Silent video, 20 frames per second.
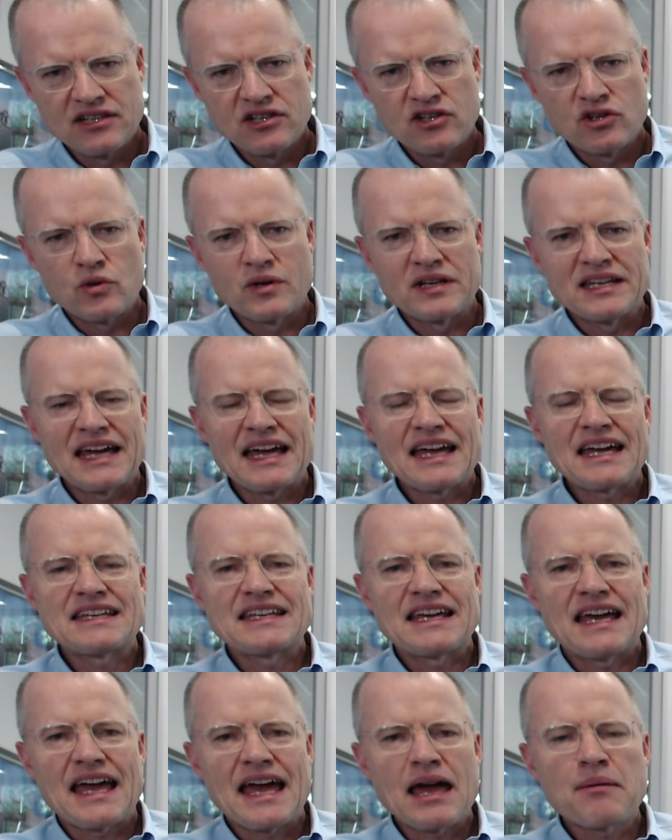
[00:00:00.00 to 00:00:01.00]
who had
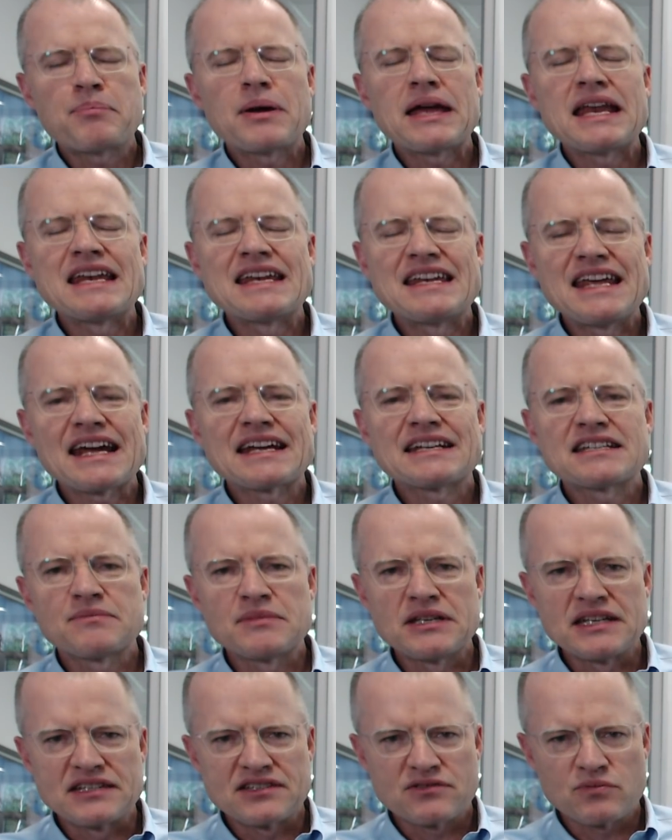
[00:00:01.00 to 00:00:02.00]
had
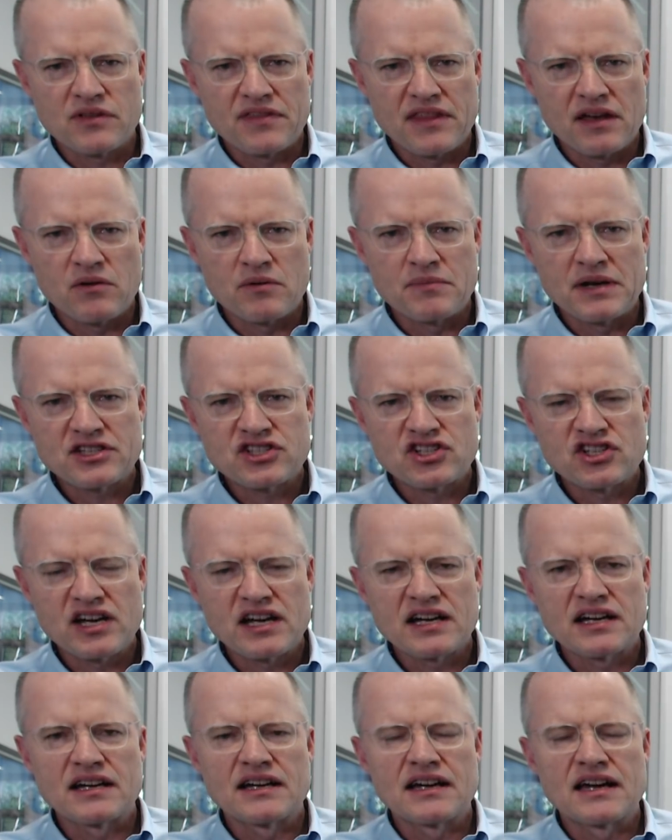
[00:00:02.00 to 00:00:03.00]
appendectomies when they were much younger